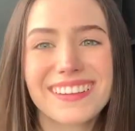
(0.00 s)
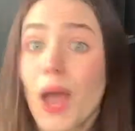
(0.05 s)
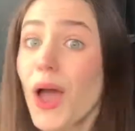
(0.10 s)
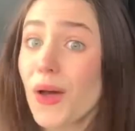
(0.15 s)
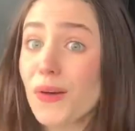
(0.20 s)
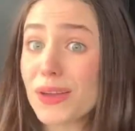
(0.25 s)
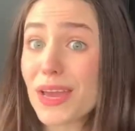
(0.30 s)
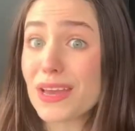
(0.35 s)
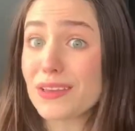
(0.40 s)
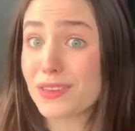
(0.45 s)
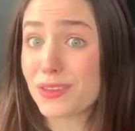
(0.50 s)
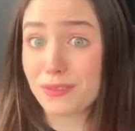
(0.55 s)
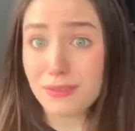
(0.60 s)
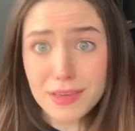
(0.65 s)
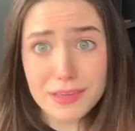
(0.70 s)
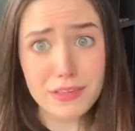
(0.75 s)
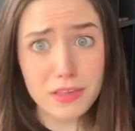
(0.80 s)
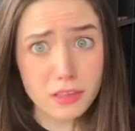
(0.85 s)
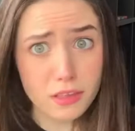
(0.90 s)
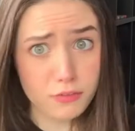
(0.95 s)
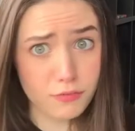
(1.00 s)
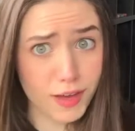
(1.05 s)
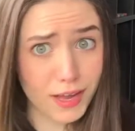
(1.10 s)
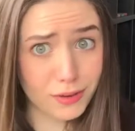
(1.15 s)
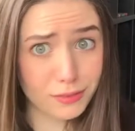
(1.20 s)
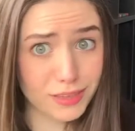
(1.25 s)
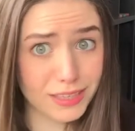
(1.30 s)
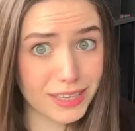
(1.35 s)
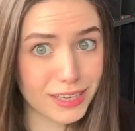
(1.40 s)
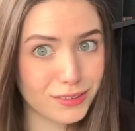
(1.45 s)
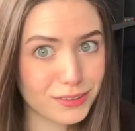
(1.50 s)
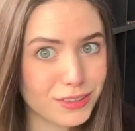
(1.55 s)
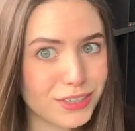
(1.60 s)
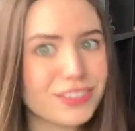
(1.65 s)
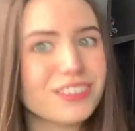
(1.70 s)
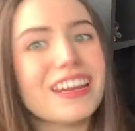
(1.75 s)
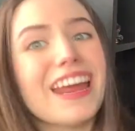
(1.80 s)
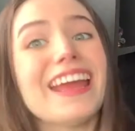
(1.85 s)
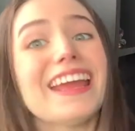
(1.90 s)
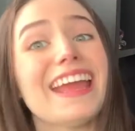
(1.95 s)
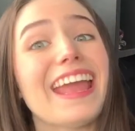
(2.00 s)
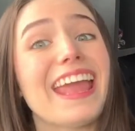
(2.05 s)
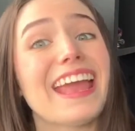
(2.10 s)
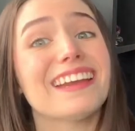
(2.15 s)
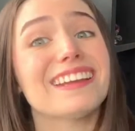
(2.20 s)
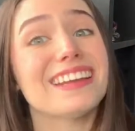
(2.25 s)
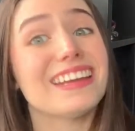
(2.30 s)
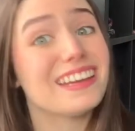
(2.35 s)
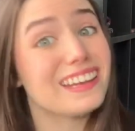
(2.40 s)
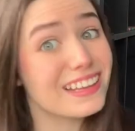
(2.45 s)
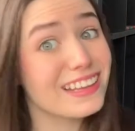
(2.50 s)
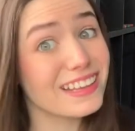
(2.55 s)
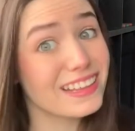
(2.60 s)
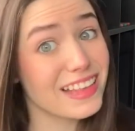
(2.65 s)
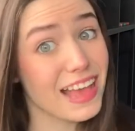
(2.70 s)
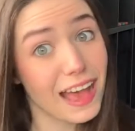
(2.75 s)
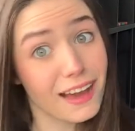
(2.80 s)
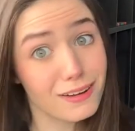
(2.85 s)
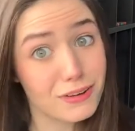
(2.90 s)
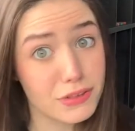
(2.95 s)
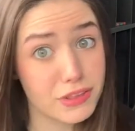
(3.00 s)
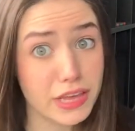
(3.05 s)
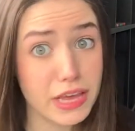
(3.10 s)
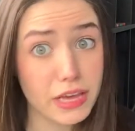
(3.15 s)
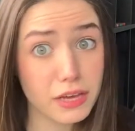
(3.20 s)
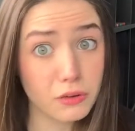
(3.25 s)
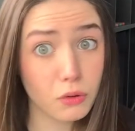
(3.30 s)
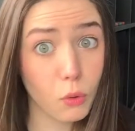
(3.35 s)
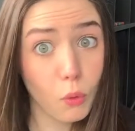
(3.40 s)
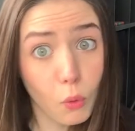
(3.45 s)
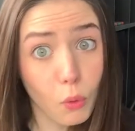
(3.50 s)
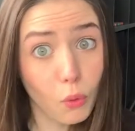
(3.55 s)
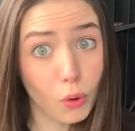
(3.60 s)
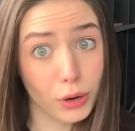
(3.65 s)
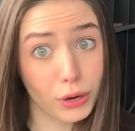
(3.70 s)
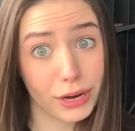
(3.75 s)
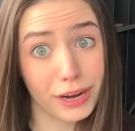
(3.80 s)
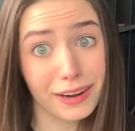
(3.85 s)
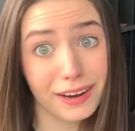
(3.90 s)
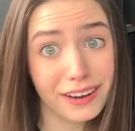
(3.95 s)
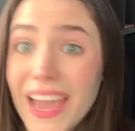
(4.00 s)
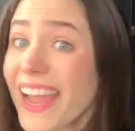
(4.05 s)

Okay, so this is the final thing that you learned today, and it is how to say or.